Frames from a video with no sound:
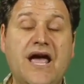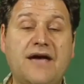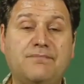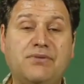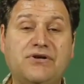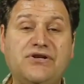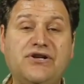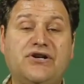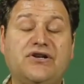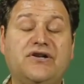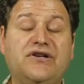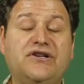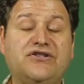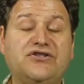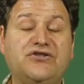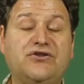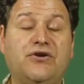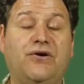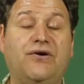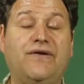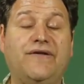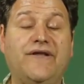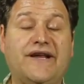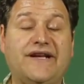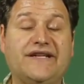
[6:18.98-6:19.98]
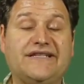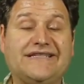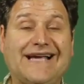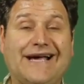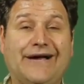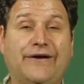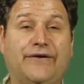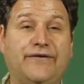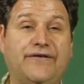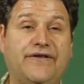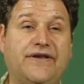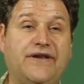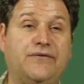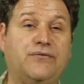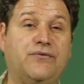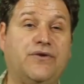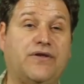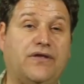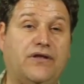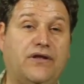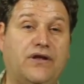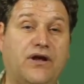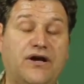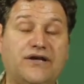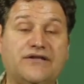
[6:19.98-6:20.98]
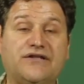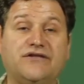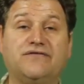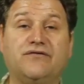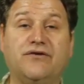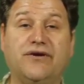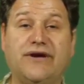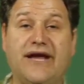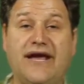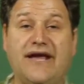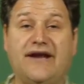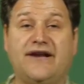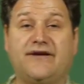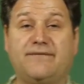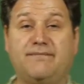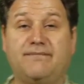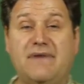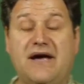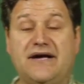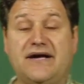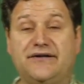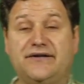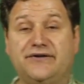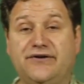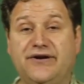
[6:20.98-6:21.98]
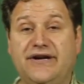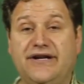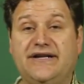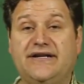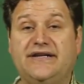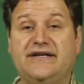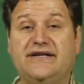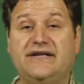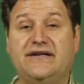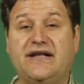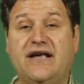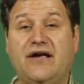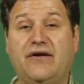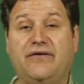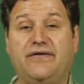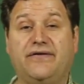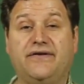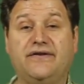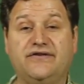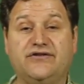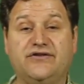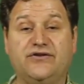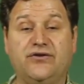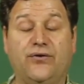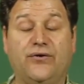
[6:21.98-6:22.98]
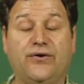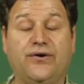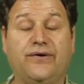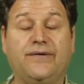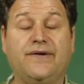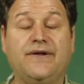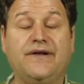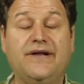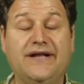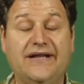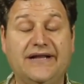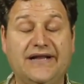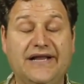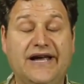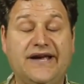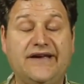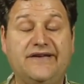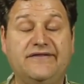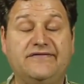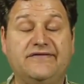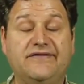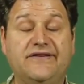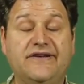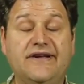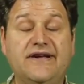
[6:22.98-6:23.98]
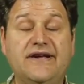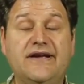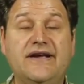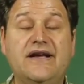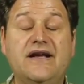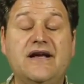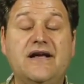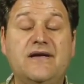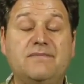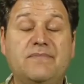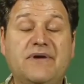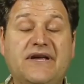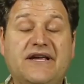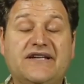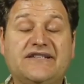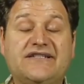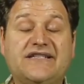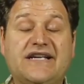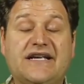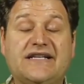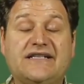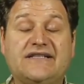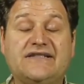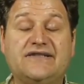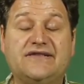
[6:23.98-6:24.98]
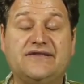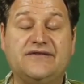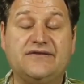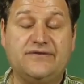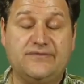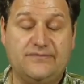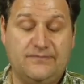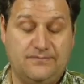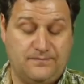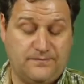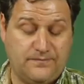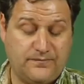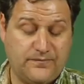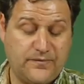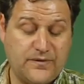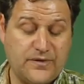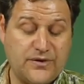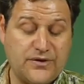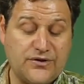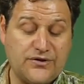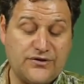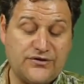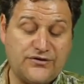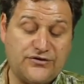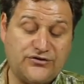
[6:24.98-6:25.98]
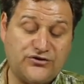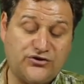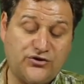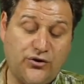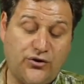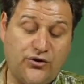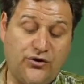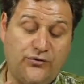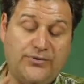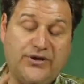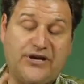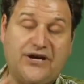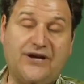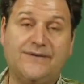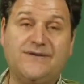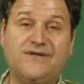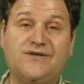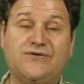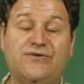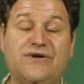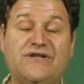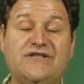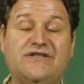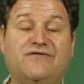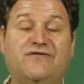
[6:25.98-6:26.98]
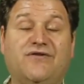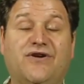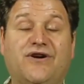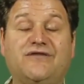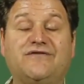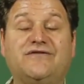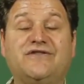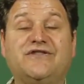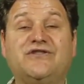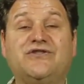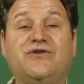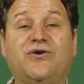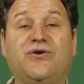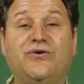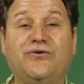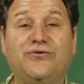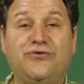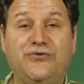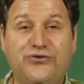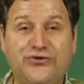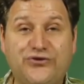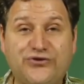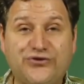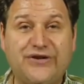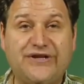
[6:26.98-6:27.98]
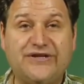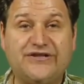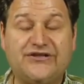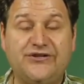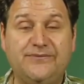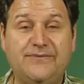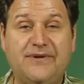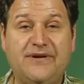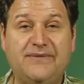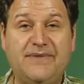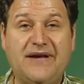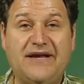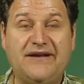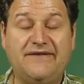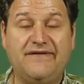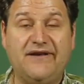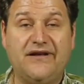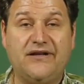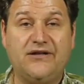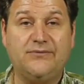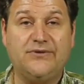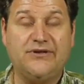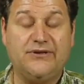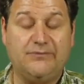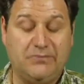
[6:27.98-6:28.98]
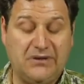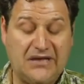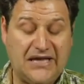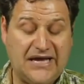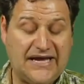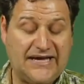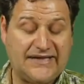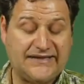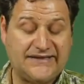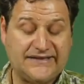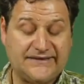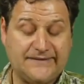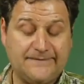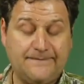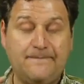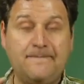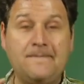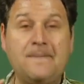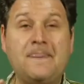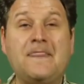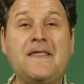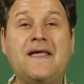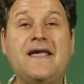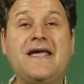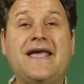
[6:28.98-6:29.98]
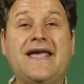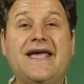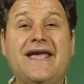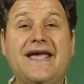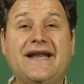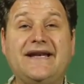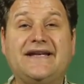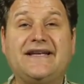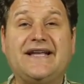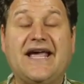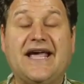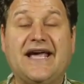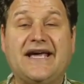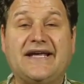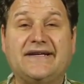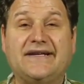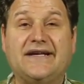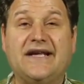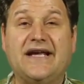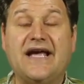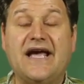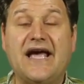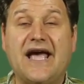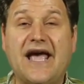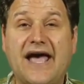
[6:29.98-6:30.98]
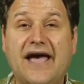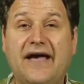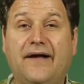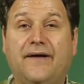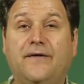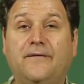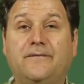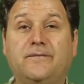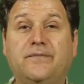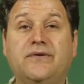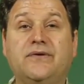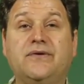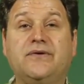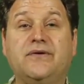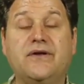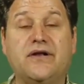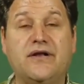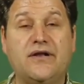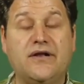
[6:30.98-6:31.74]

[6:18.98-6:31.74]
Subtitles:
and particularly soil that is healthy with lots of organic matter in it and a healthy soil life, because that soil becomes a reservoir for soil nutrients to be made available to plants. It can help